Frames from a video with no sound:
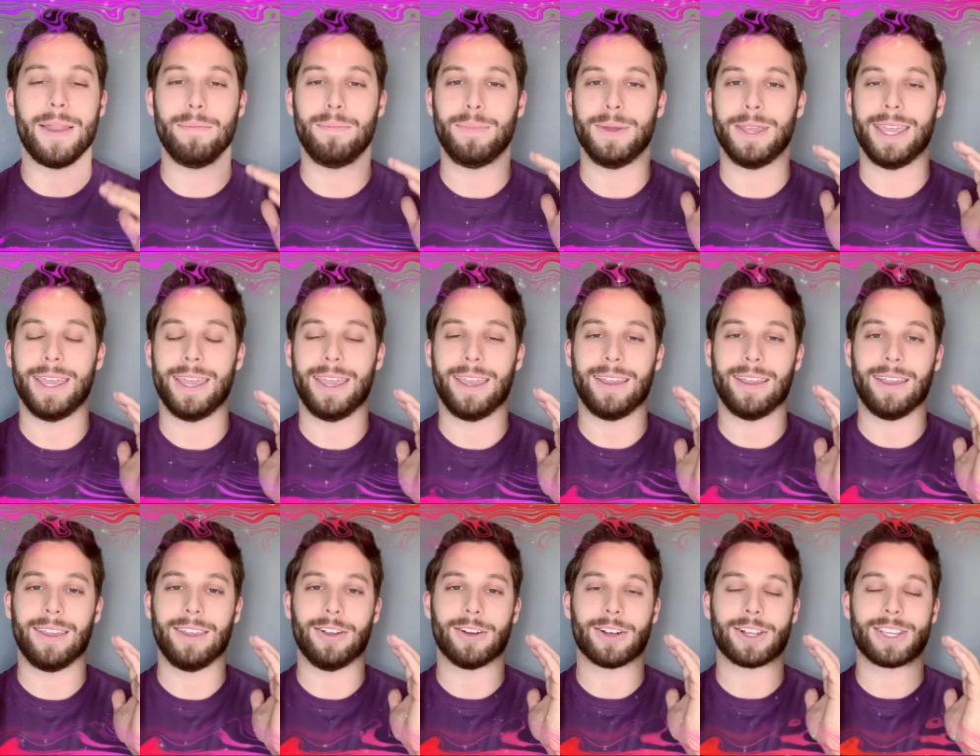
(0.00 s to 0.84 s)
being
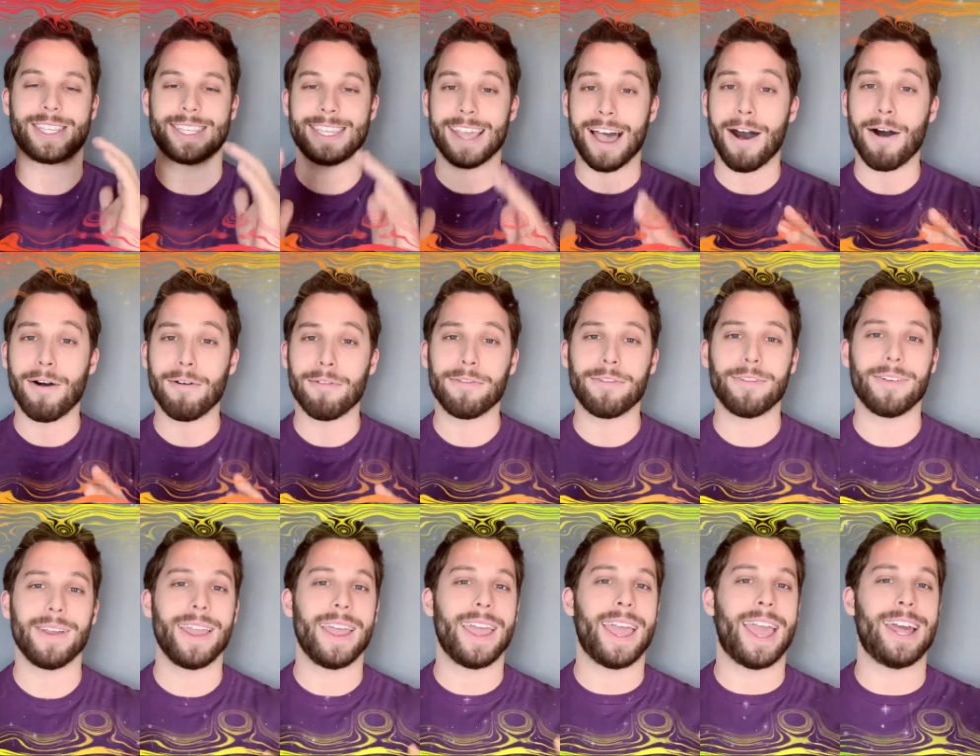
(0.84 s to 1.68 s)
yourself
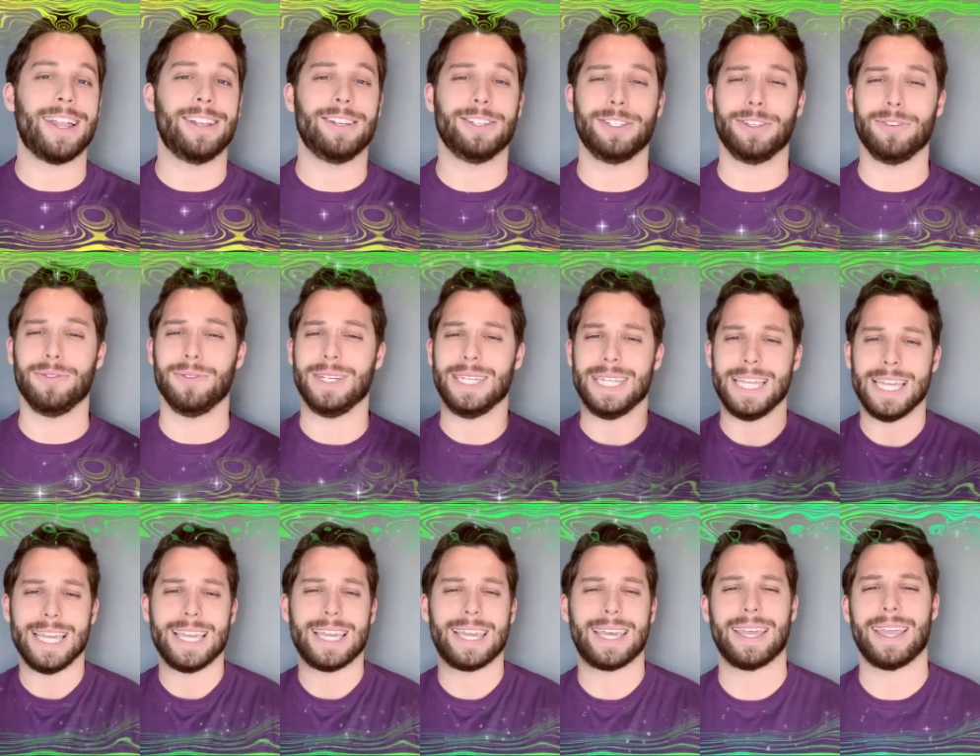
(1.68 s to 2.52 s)
and
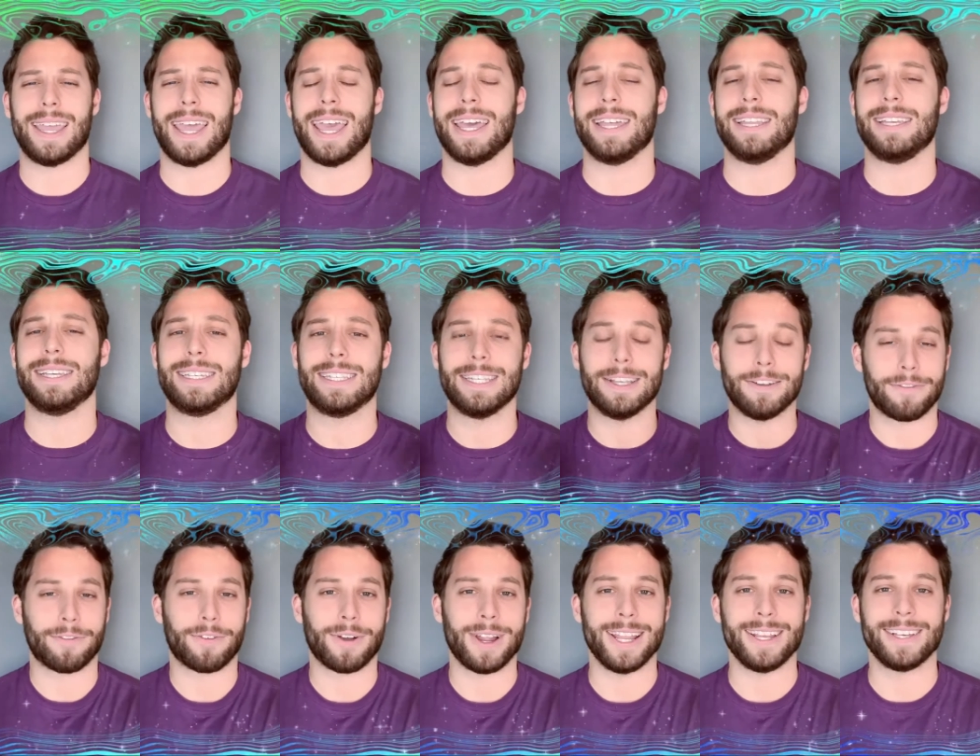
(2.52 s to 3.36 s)
unique and
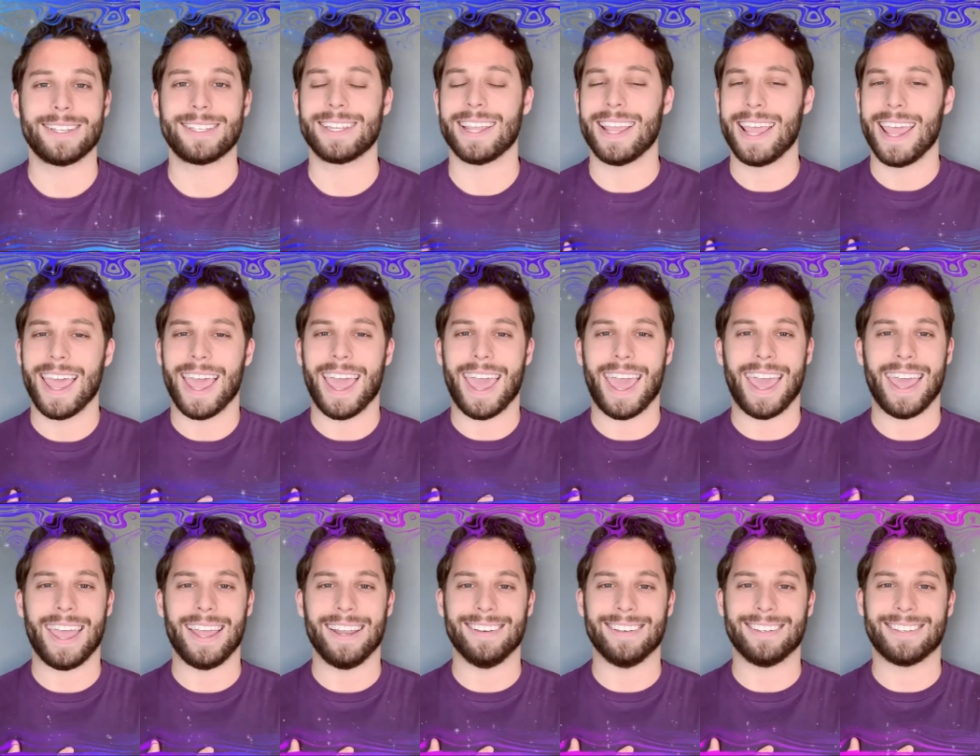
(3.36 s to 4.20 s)
different
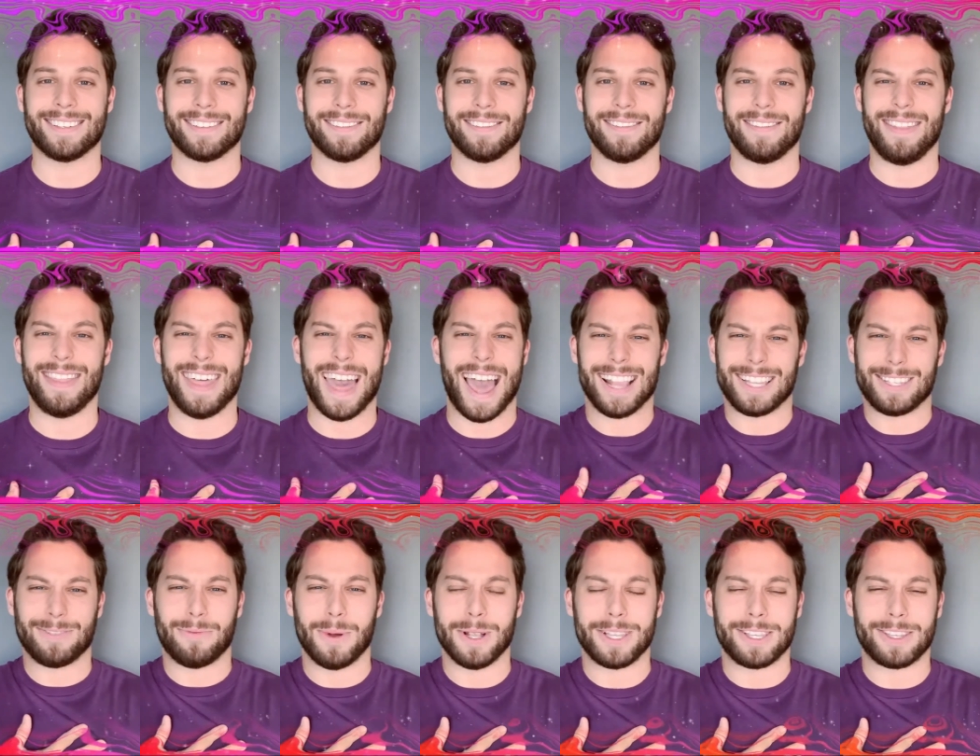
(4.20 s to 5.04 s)
and
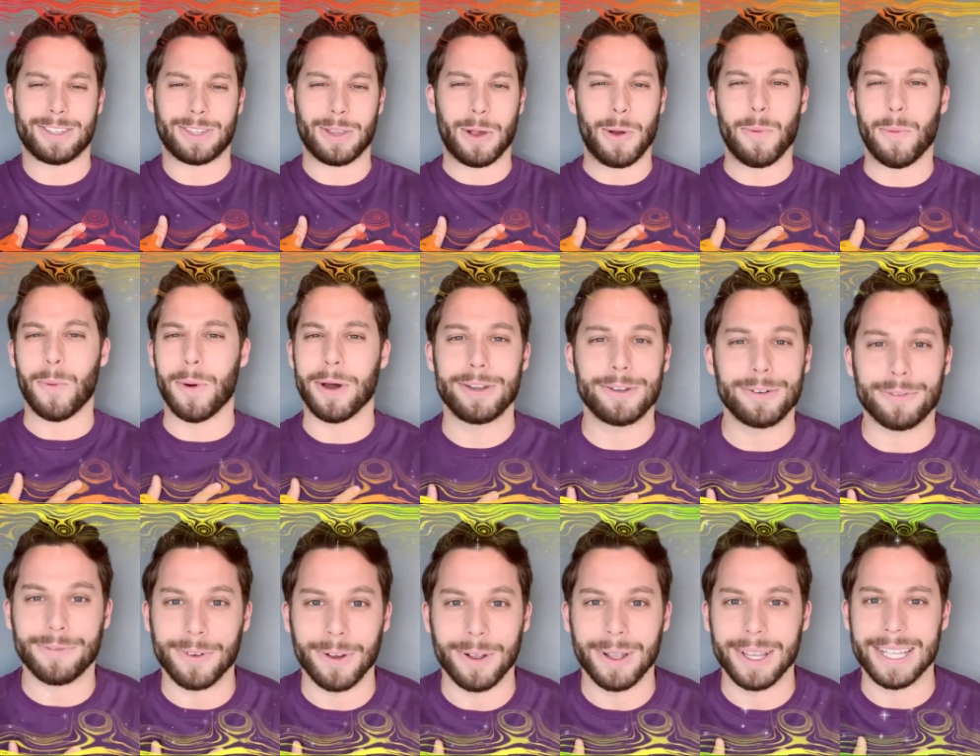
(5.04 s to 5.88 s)
that's what's so
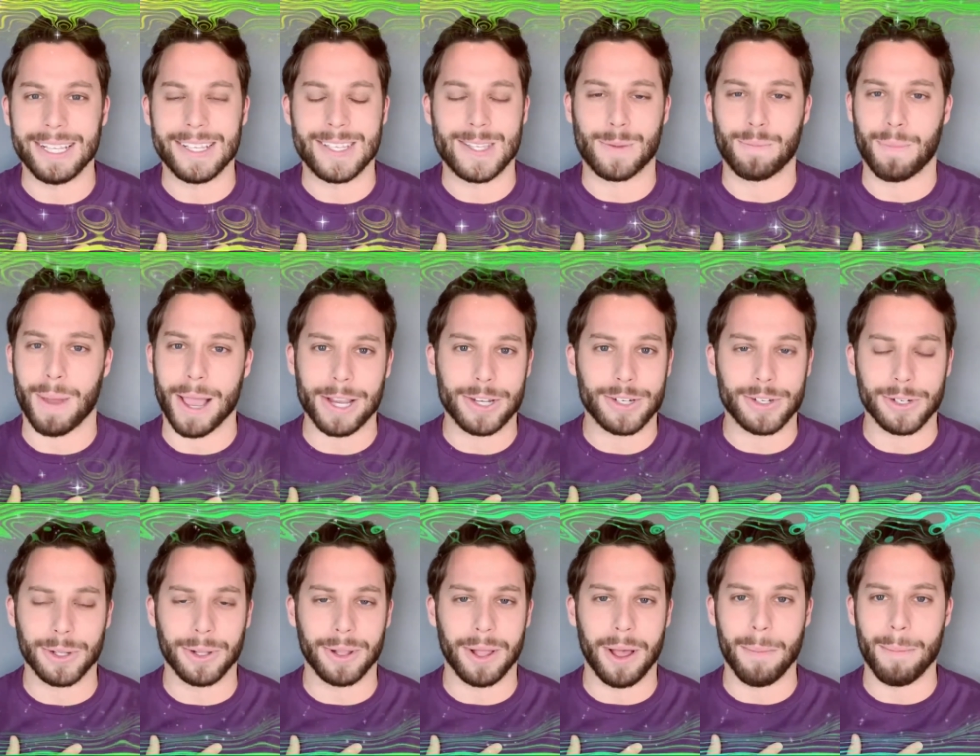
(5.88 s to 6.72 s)
wonderful and
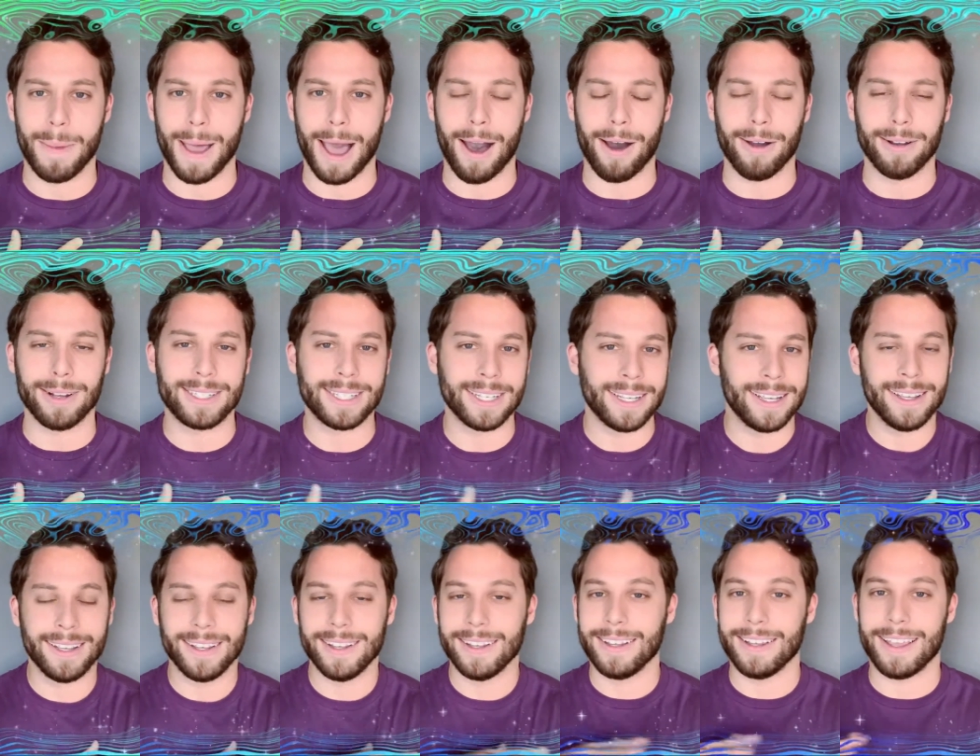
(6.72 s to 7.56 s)
special about
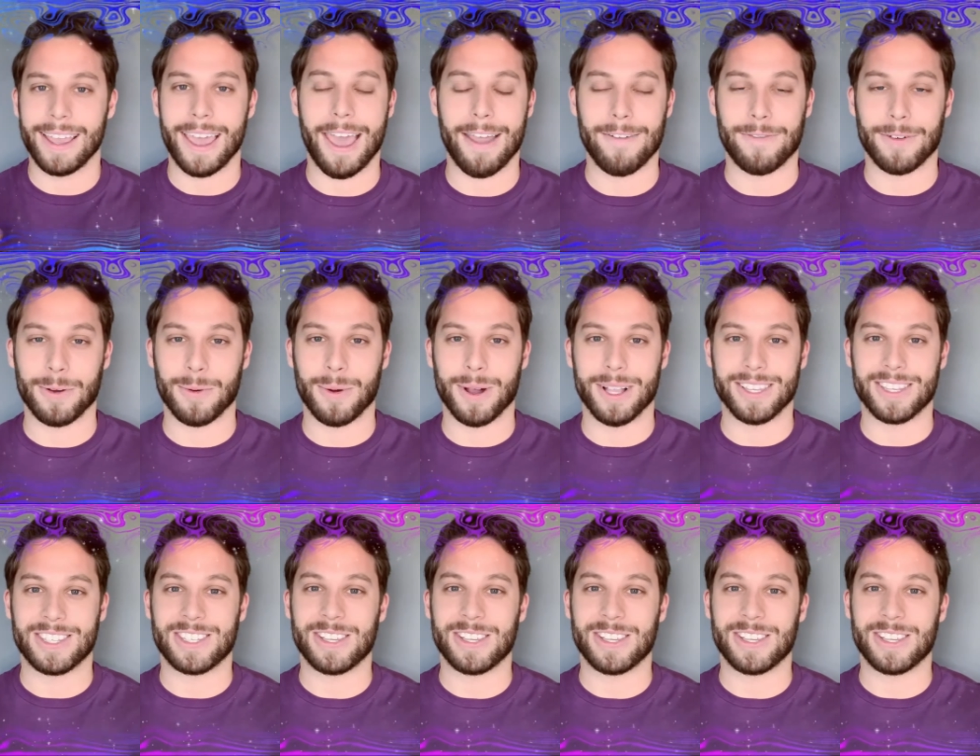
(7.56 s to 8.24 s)
everyone.